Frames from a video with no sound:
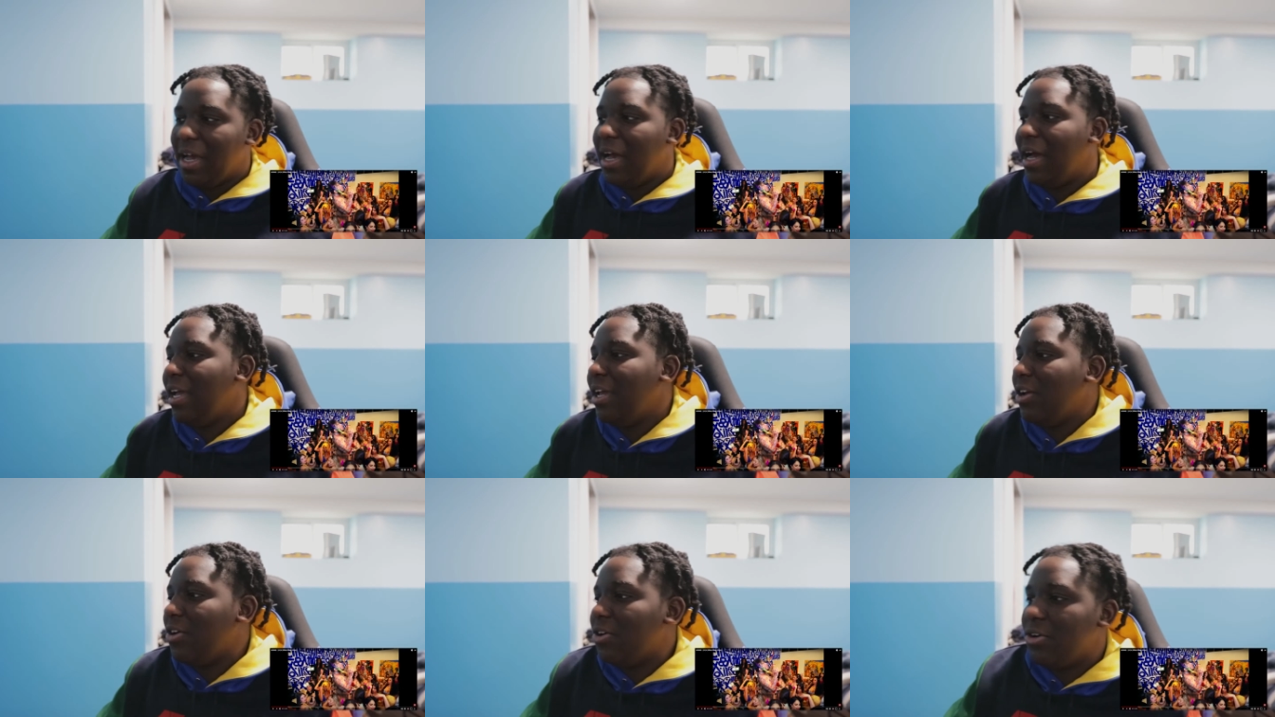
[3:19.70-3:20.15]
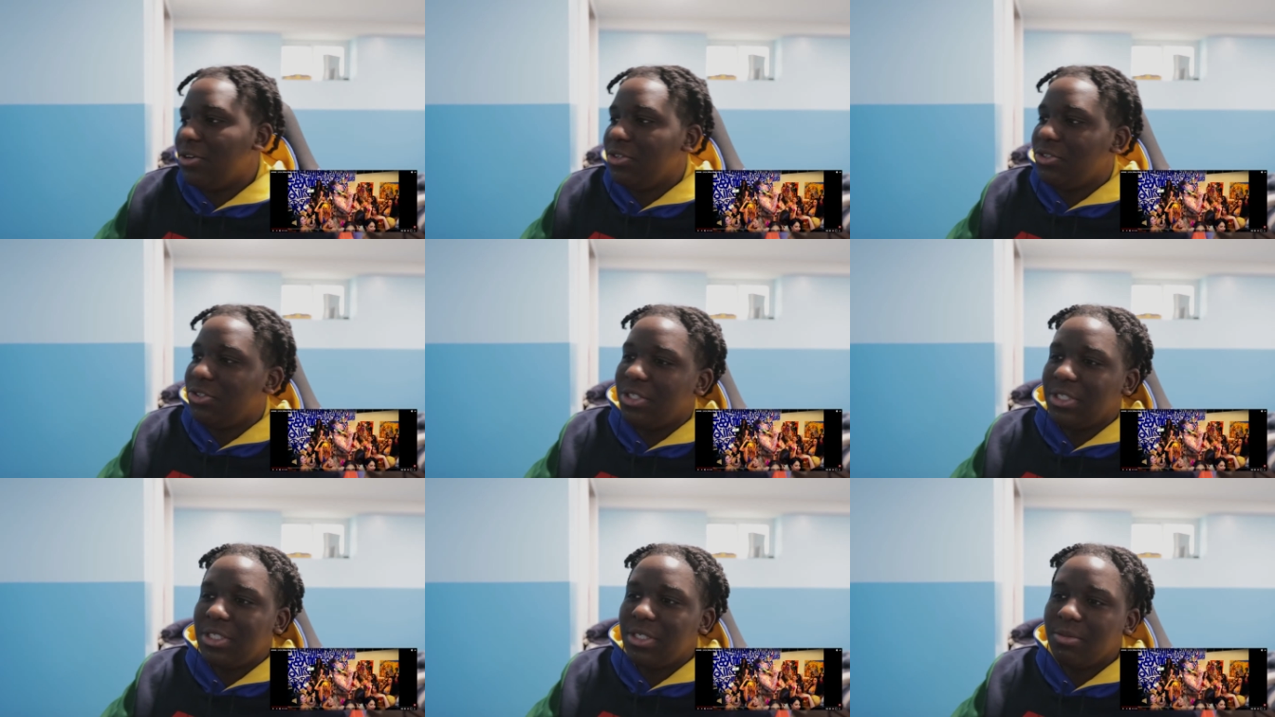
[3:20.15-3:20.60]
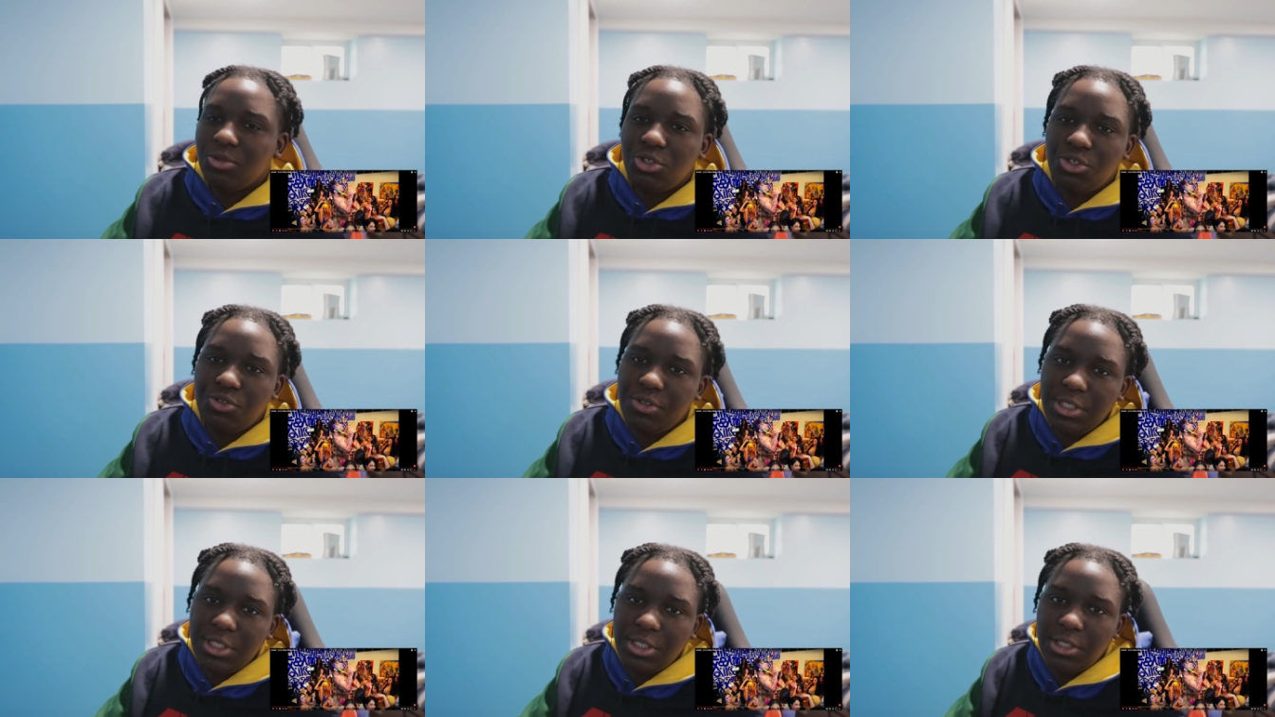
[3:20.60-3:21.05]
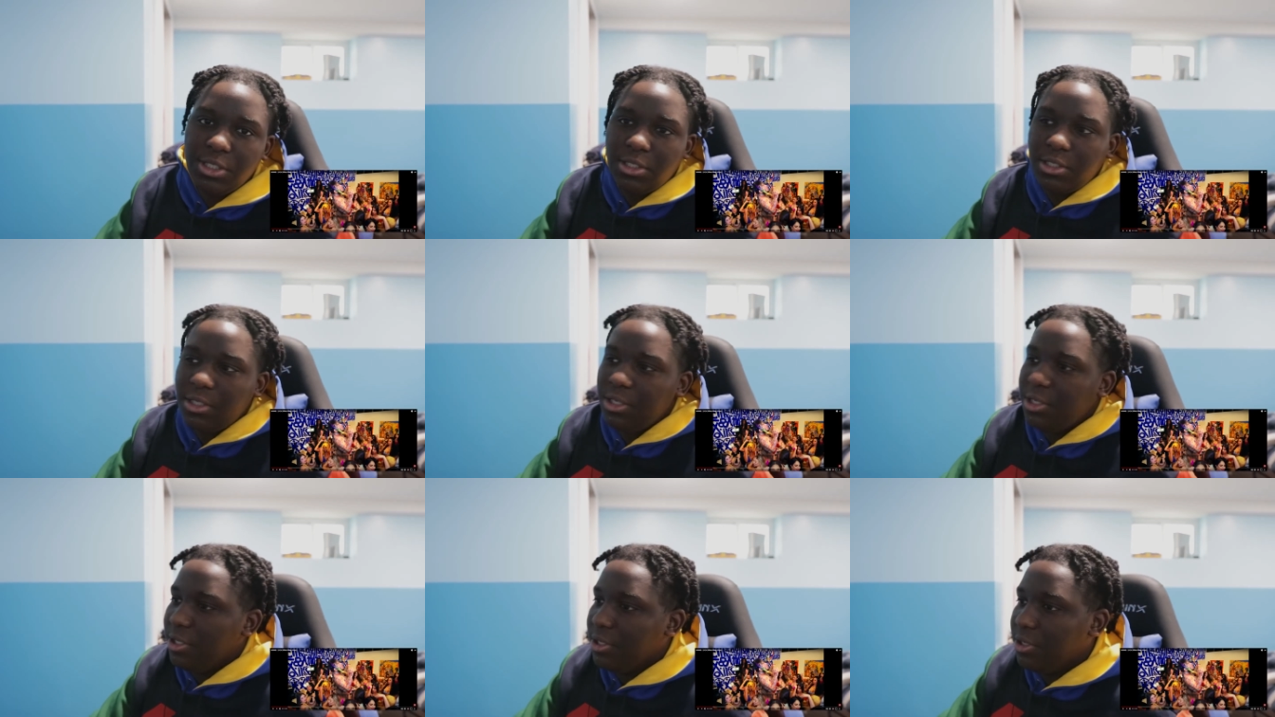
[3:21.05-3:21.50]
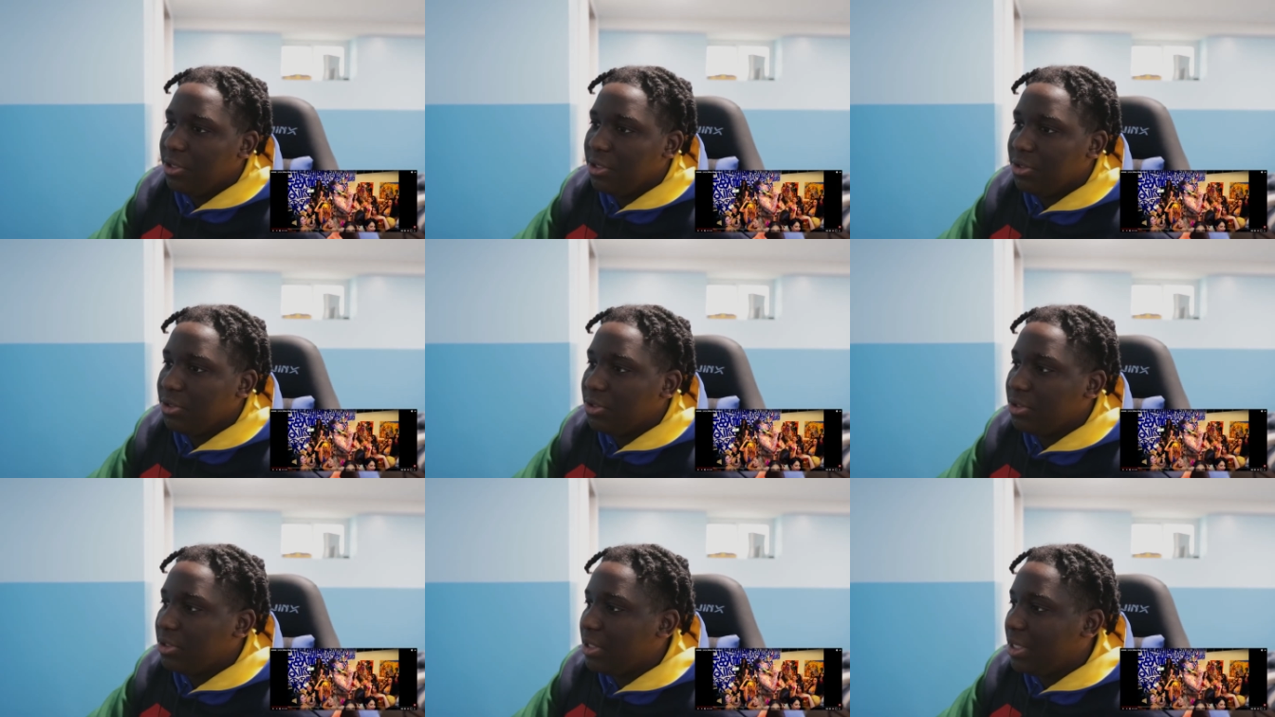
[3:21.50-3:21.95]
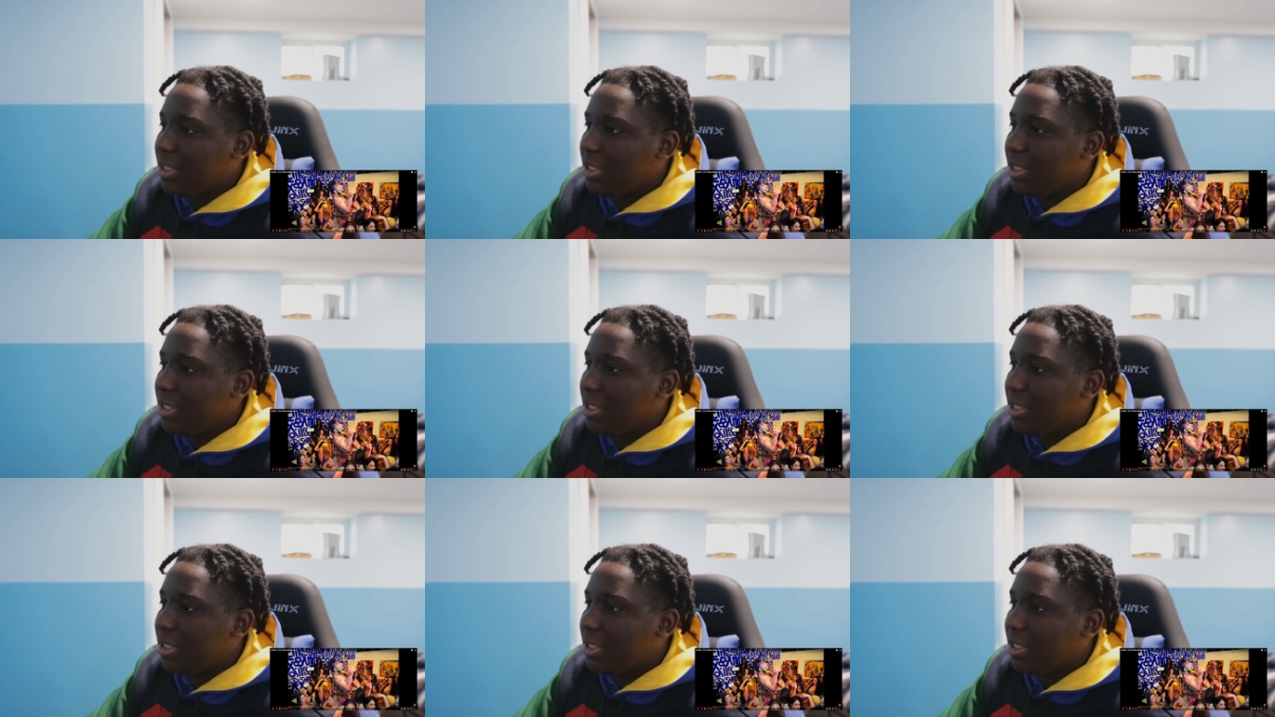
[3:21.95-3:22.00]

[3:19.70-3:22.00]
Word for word: I ain't gonna hold you. There's some treasures in here though.